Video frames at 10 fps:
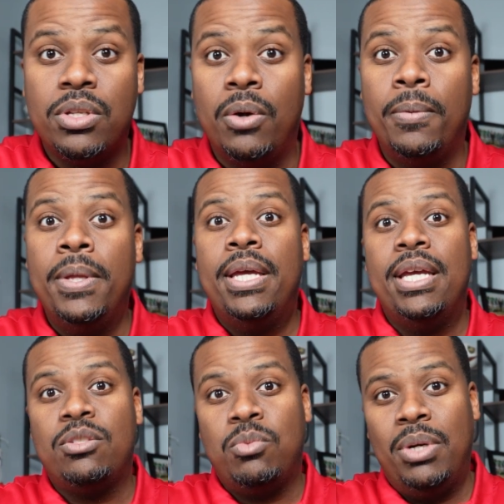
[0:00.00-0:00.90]
So
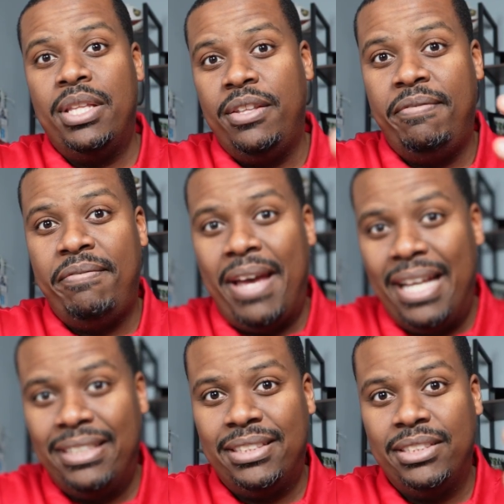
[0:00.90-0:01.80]
it's one of the
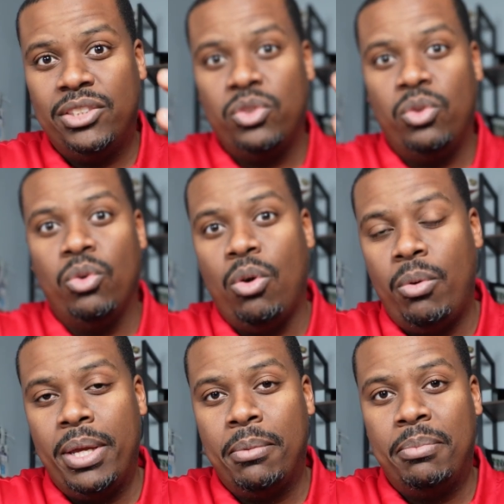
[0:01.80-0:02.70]
fastest
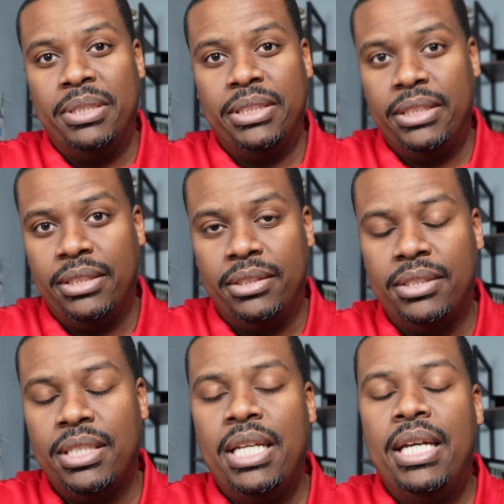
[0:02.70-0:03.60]
growing
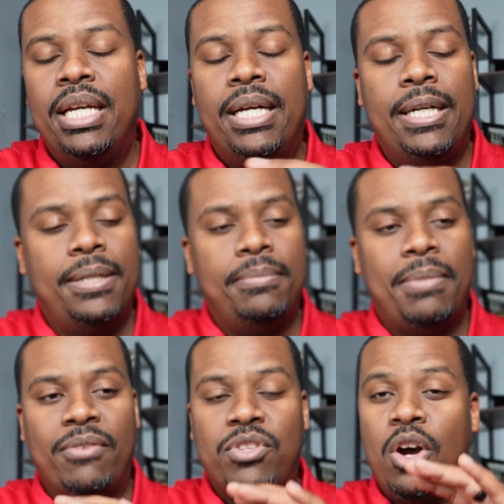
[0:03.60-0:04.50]
positions.
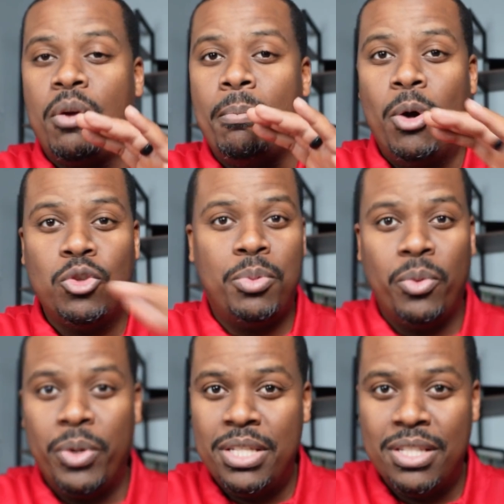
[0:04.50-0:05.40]
I've talked
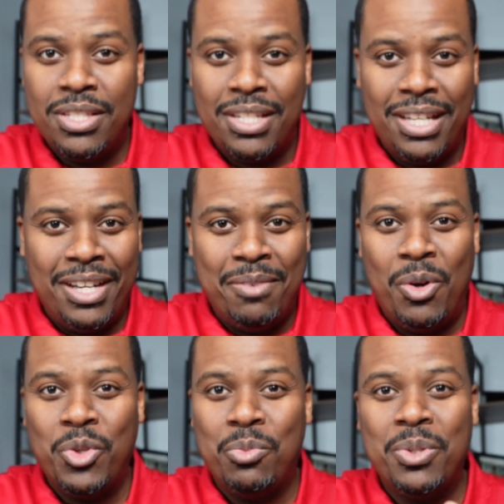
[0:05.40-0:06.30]
multiple reasons,
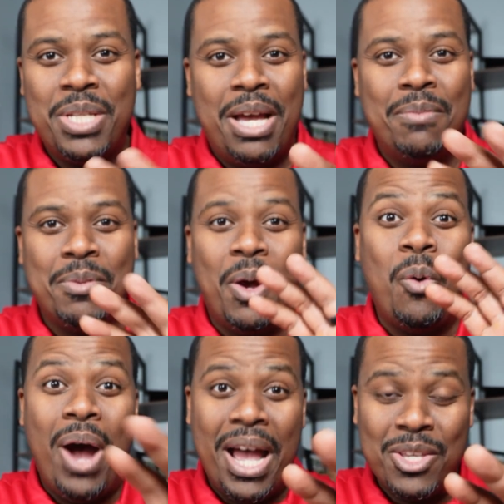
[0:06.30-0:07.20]
multiple times
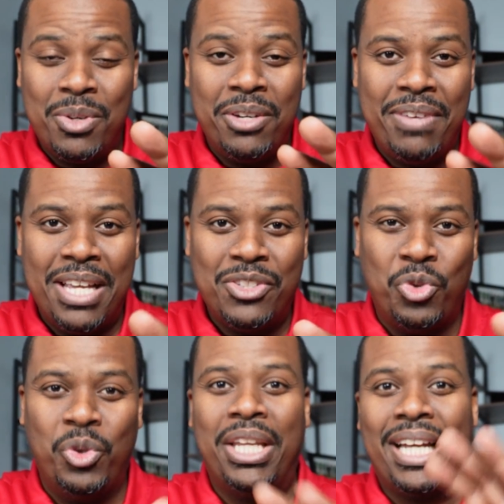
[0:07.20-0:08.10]
about why it's one of the fastest
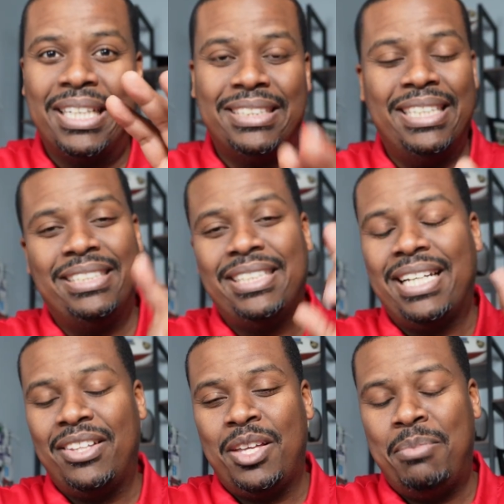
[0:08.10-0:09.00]
growing. Like I said,
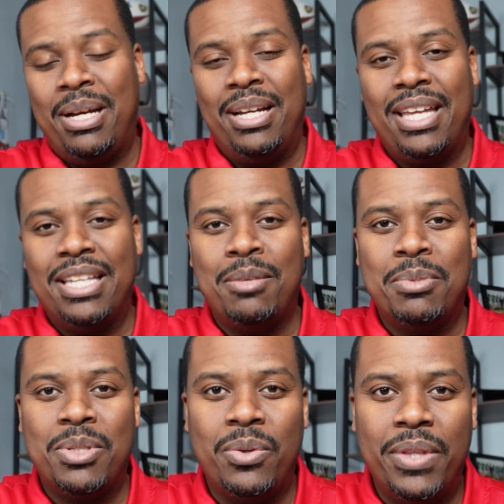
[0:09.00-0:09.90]
check out that podcast
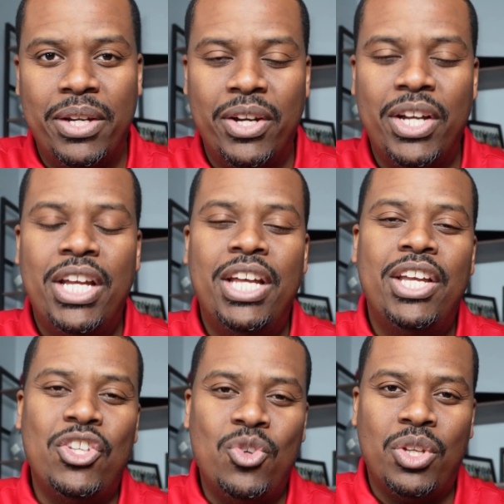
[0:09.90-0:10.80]
episode there.
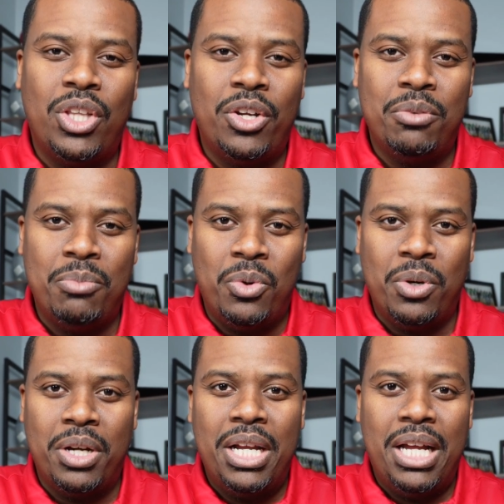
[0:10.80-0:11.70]
You can learn
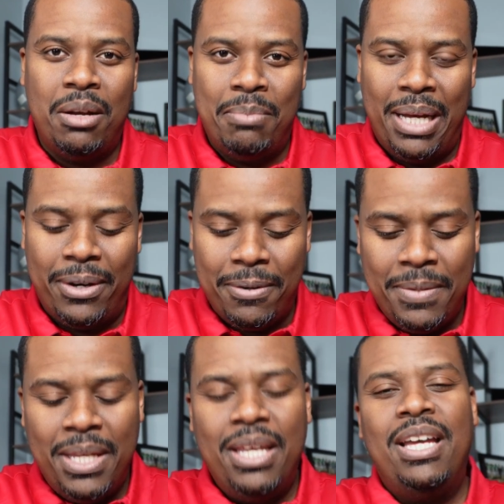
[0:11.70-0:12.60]
more about it.
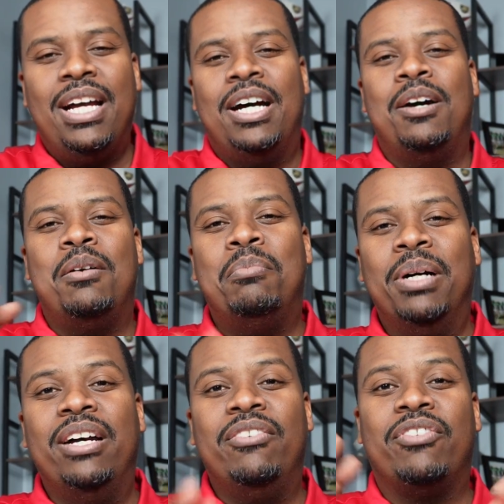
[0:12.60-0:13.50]

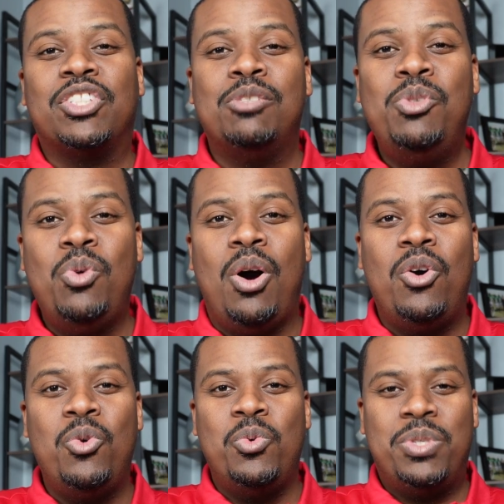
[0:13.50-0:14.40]
But for some of you
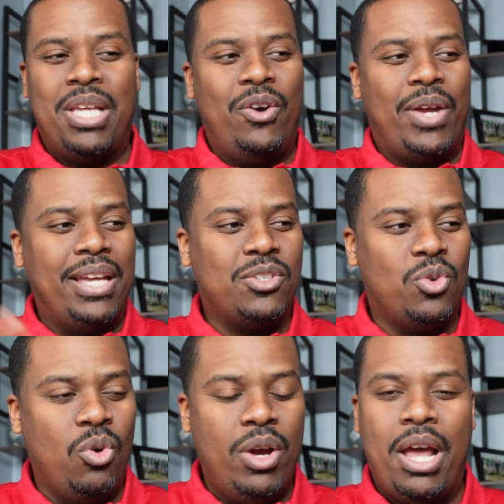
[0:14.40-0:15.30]
all who say, okay, it's
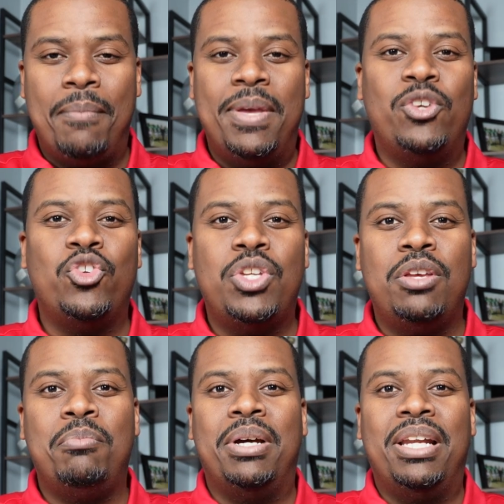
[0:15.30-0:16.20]
growing, I'm
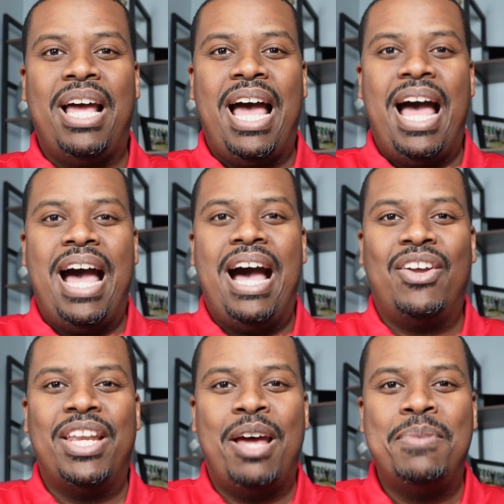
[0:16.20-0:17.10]
interested, but how
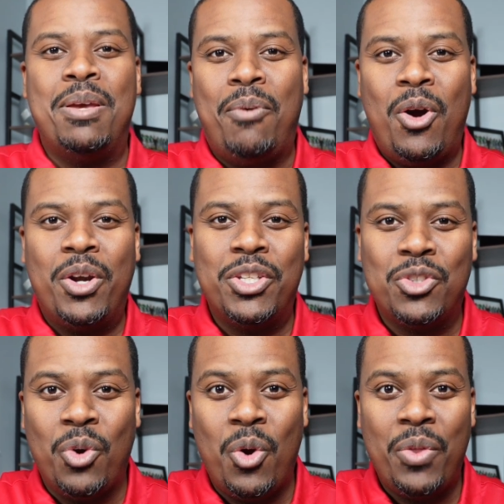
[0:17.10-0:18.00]
can I be a part of
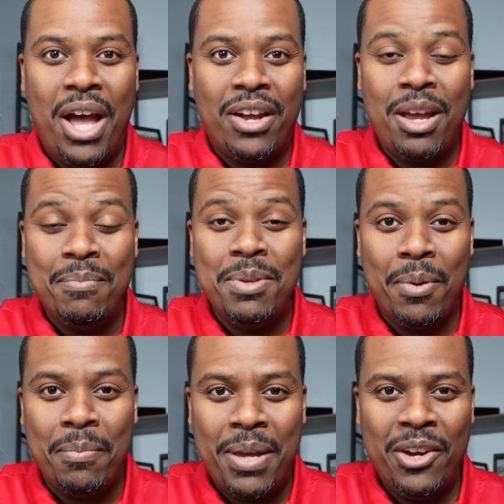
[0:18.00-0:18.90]
this growth? How can I be
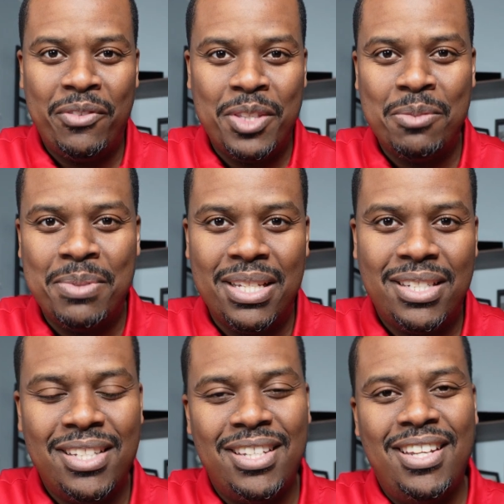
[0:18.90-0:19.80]
prepared for this
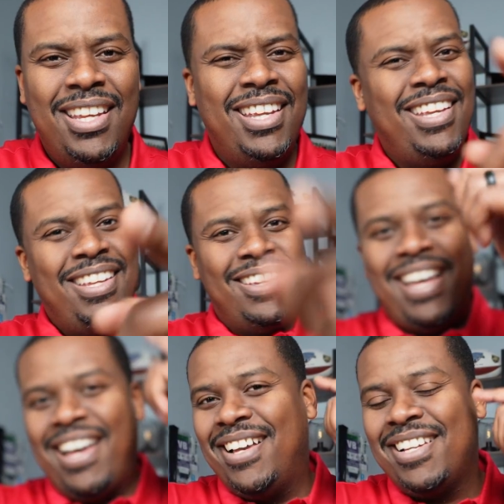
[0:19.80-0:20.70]
position?
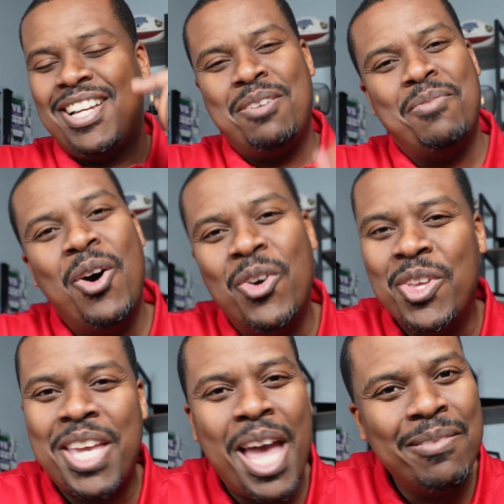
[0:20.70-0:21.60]
Come on,
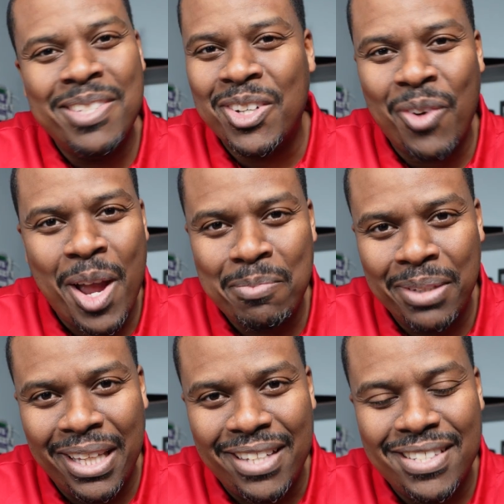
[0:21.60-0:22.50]
you came to the right
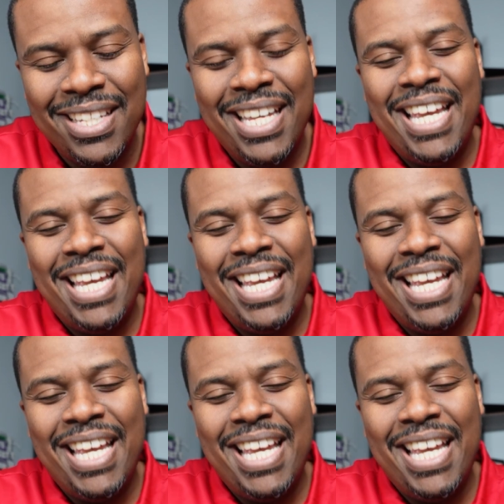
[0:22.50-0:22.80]
place.